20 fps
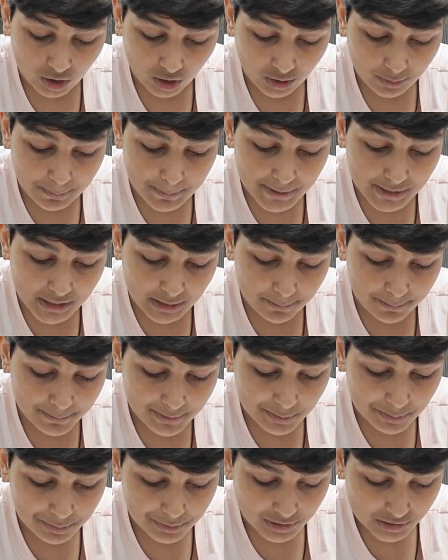not become
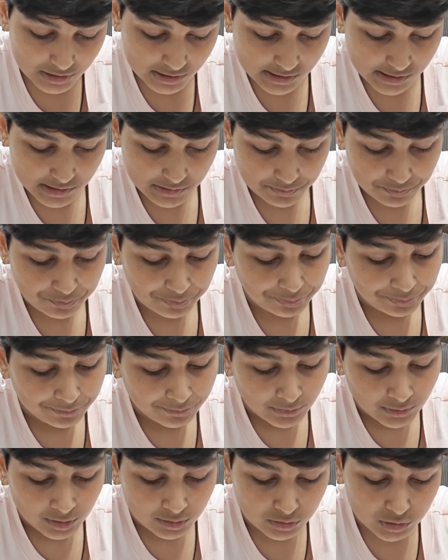members.
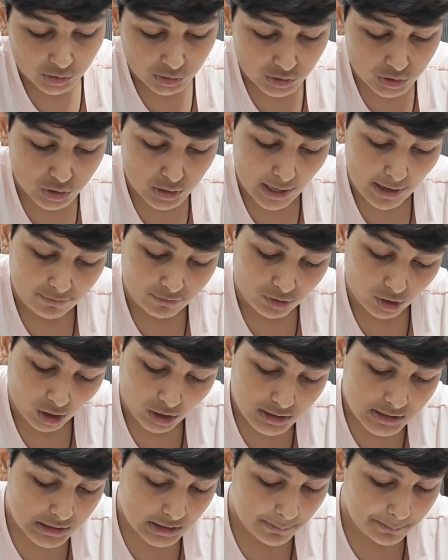Those who have
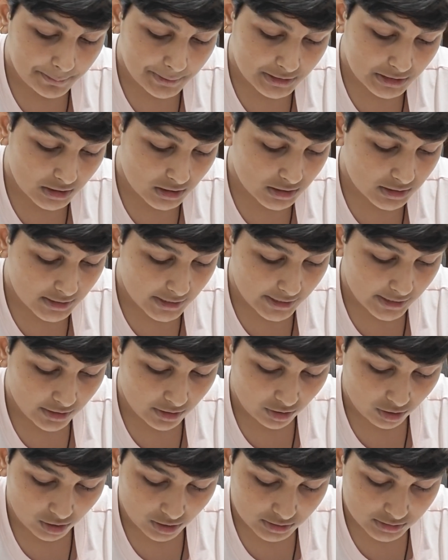not submitted
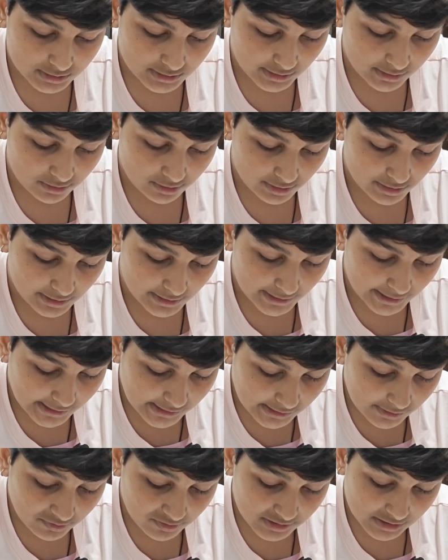their or their
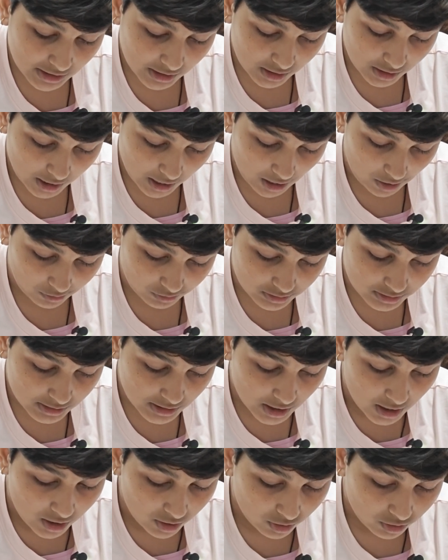relatives'
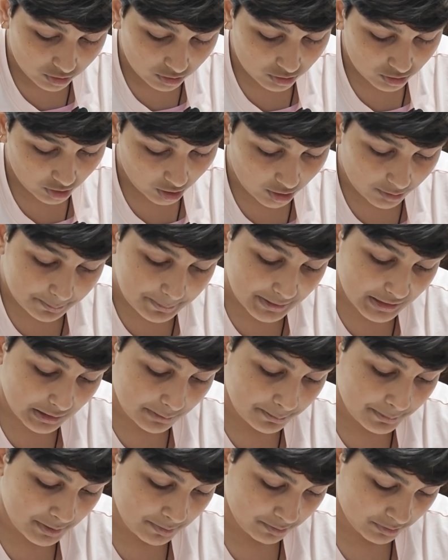accounts could not become